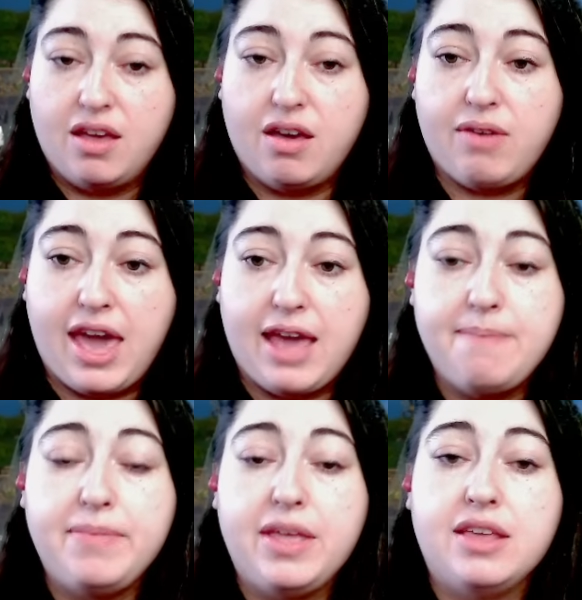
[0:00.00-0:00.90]
Okay?
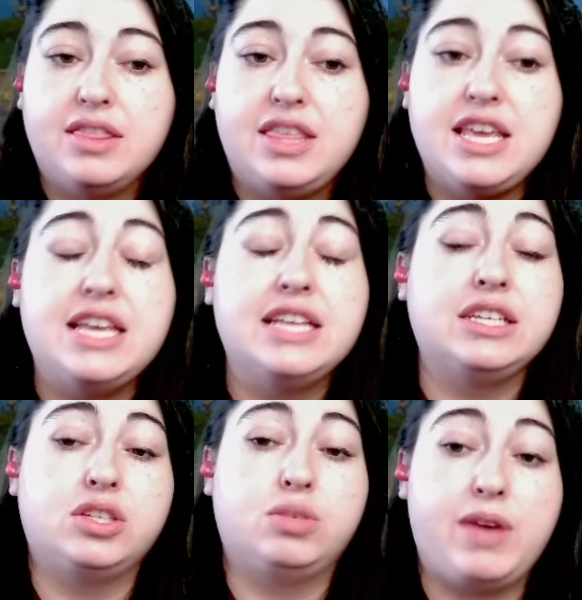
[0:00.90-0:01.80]
The
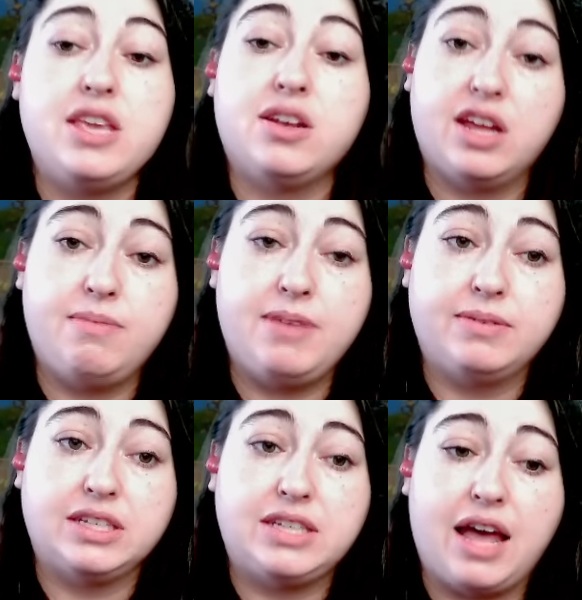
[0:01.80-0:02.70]
easiest way you're going to be able
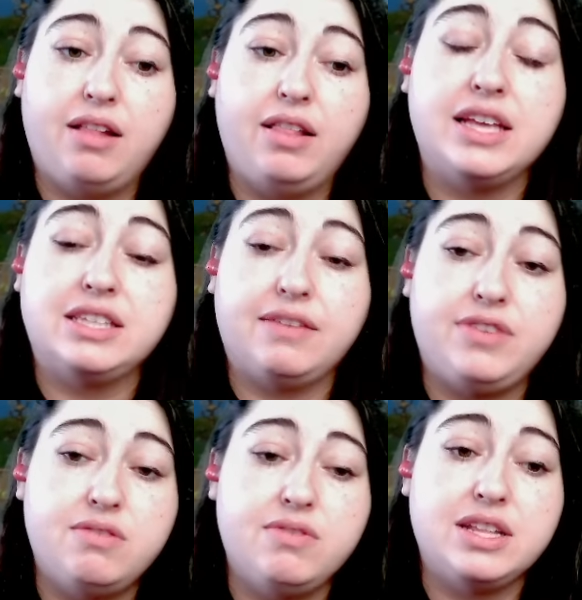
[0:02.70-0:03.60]
to tell if
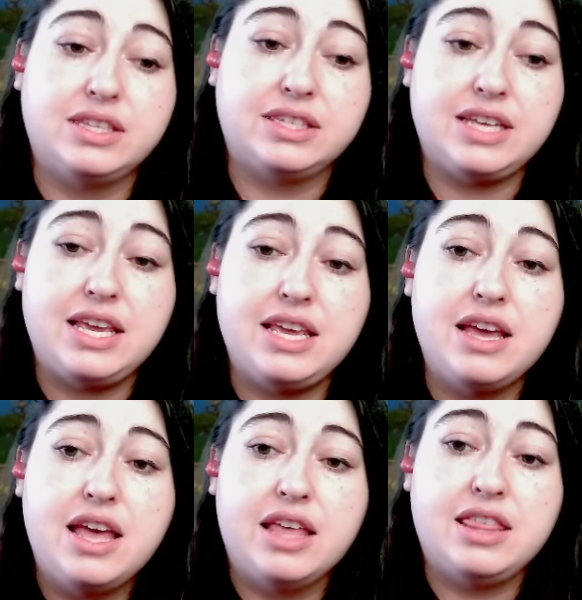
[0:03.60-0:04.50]
you can see
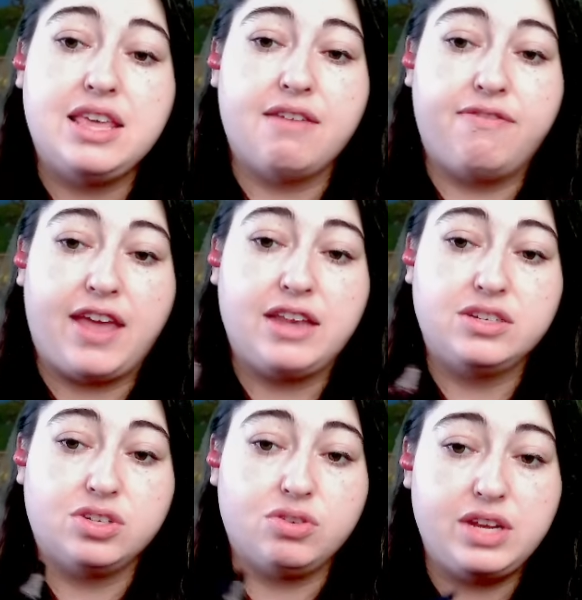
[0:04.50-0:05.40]
the event
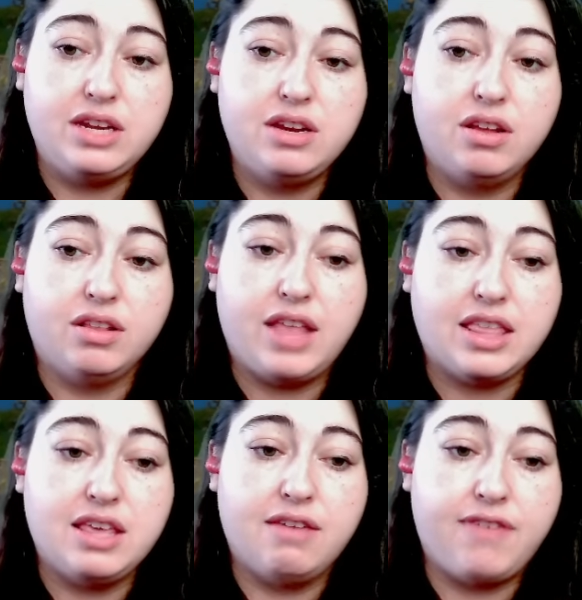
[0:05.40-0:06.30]
screen, like
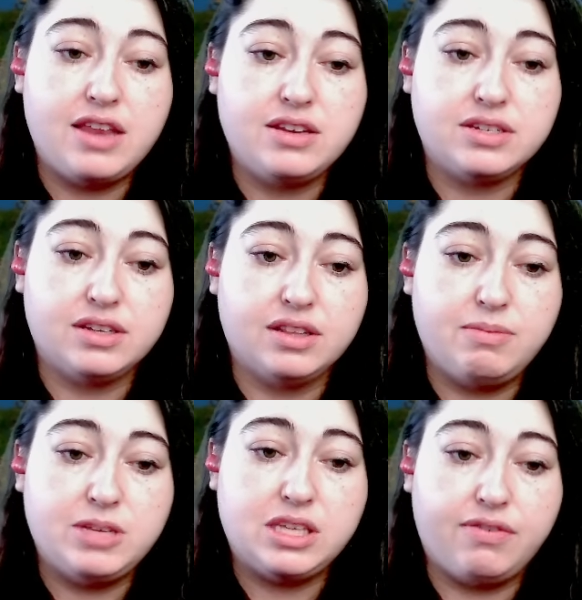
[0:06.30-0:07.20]
the event, let
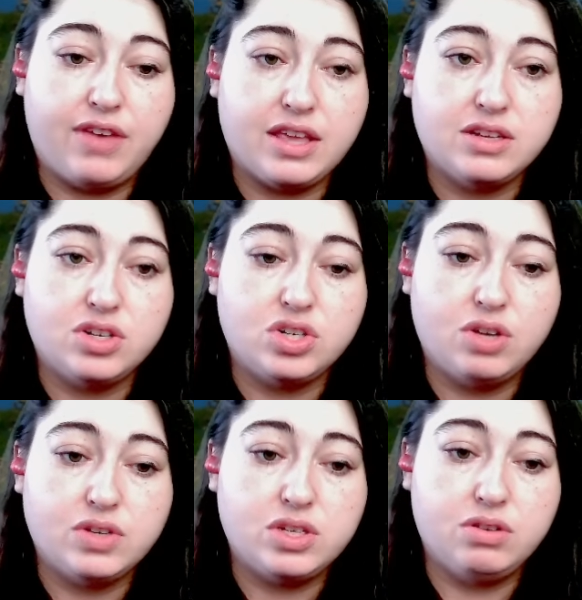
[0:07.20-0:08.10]
me see if I can
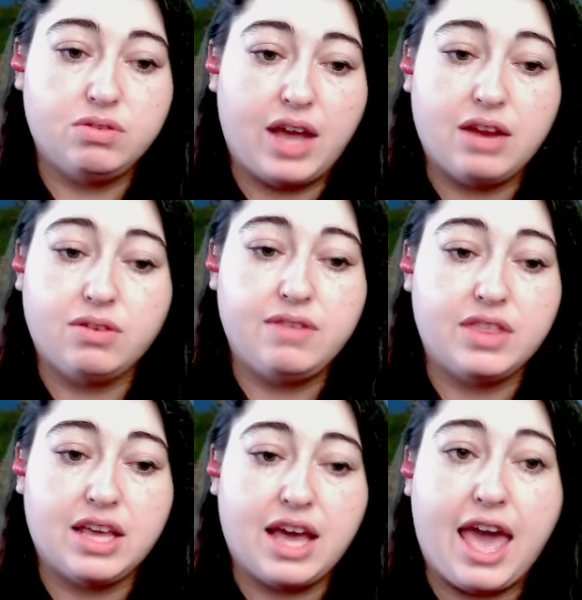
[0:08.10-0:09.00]
show it to you. I don't even
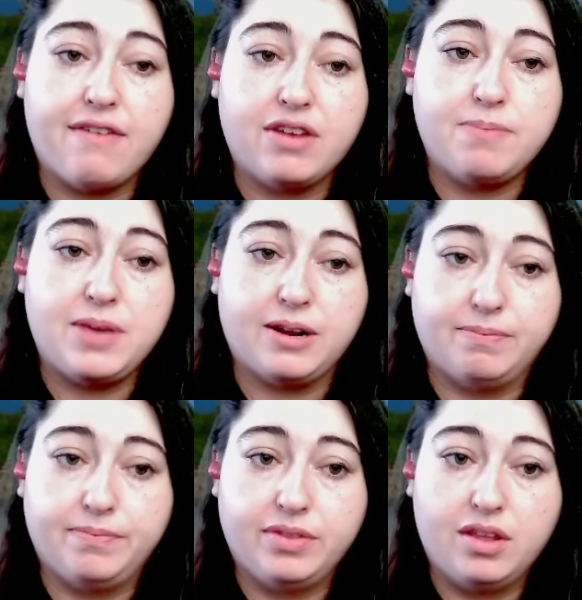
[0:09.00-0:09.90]
think I have it up here.
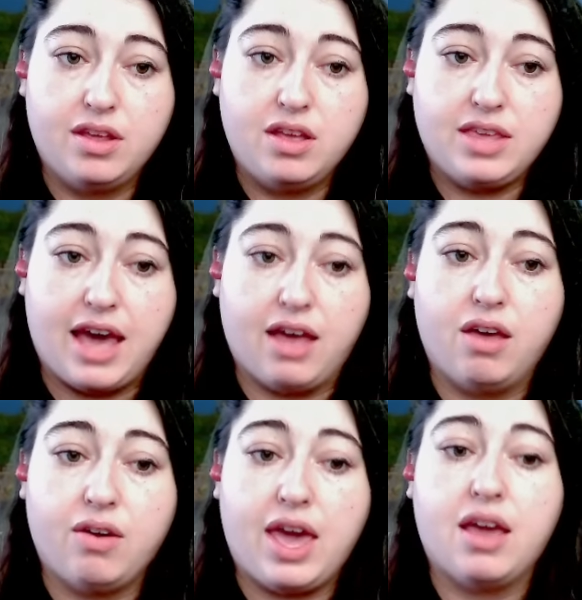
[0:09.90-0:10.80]
Yeah,
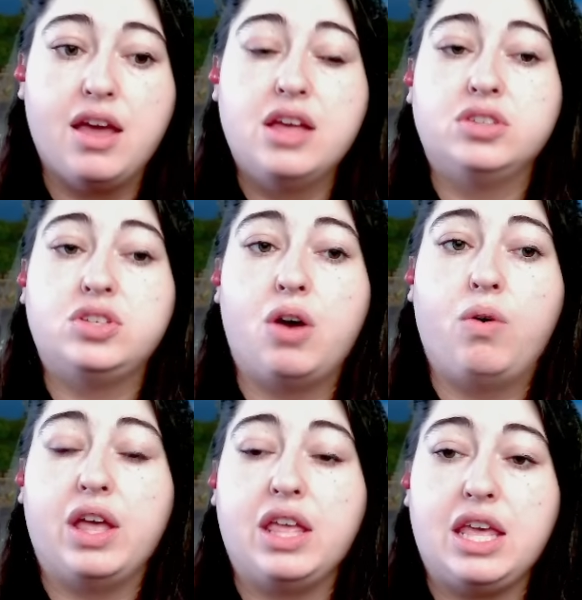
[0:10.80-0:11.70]
okay.
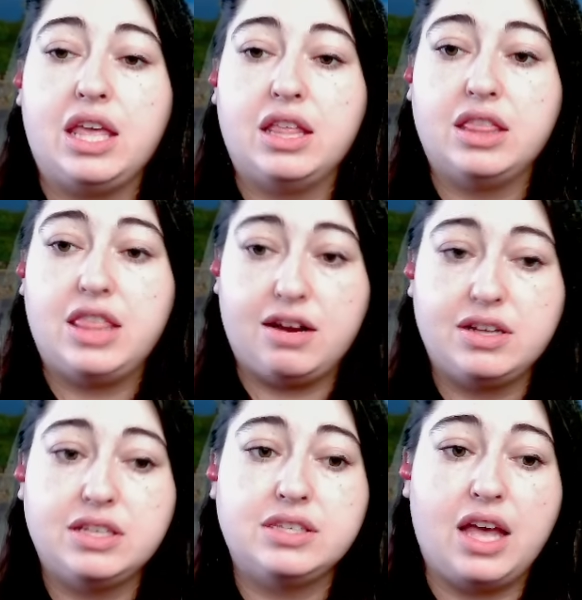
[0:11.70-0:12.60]
So
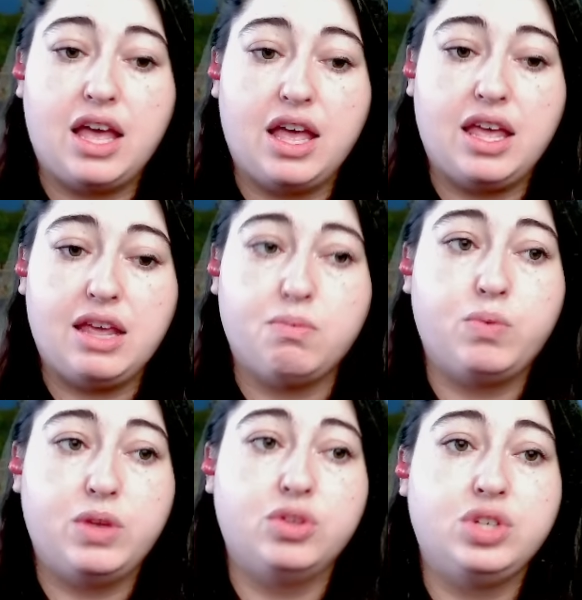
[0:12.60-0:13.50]
it
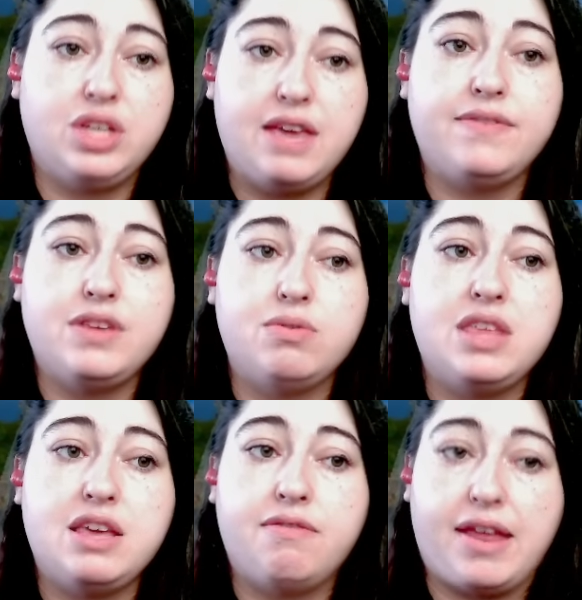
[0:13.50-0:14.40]
will give you
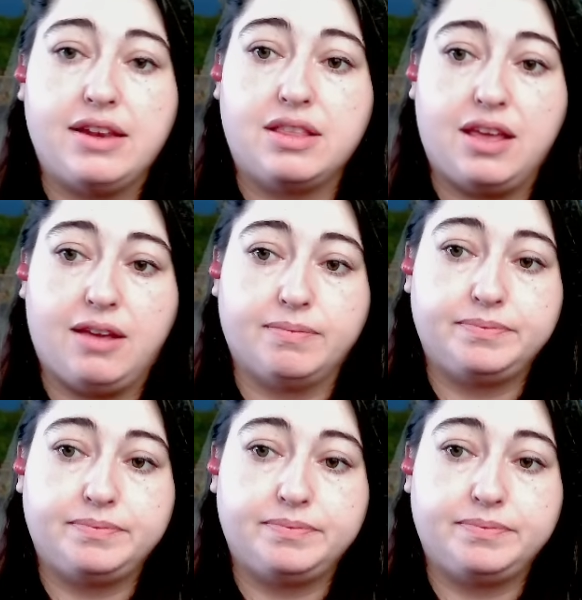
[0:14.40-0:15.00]
the event thing.